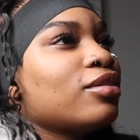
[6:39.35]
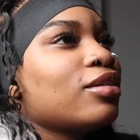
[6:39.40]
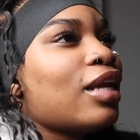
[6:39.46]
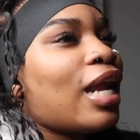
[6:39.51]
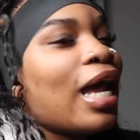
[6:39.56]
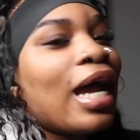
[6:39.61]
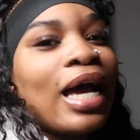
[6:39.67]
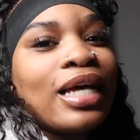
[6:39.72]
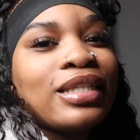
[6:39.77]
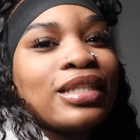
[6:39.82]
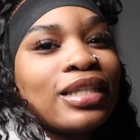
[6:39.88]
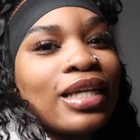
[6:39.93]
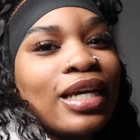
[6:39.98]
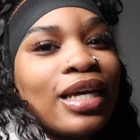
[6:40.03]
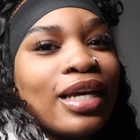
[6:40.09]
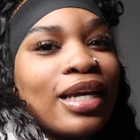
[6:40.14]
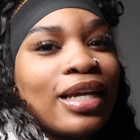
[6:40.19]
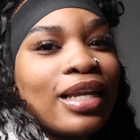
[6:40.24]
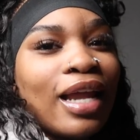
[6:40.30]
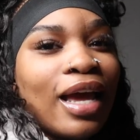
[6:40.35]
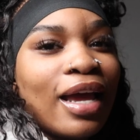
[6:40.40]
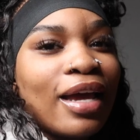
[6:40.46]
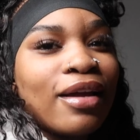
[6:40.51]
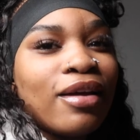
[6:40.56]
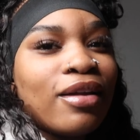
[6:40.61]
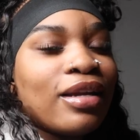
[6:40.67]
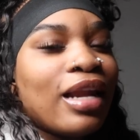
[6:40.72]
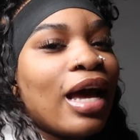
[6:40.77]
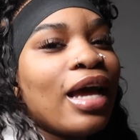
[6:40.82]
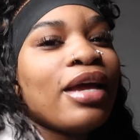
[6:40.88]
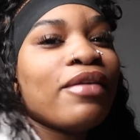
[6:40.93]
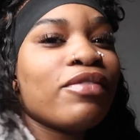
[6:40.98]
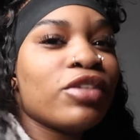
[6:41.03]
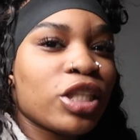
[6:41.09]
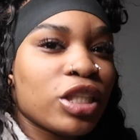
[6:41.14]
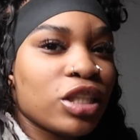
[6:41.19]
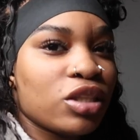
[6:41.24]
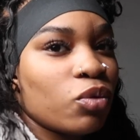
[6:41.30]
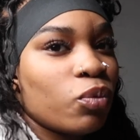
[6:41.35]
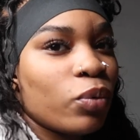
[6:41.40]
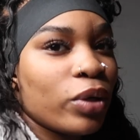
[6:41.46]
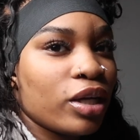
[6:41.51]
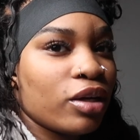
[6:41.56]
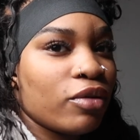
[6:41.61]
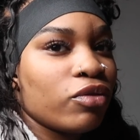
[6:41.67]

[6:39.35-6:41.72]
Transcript: like i said like not even just a wig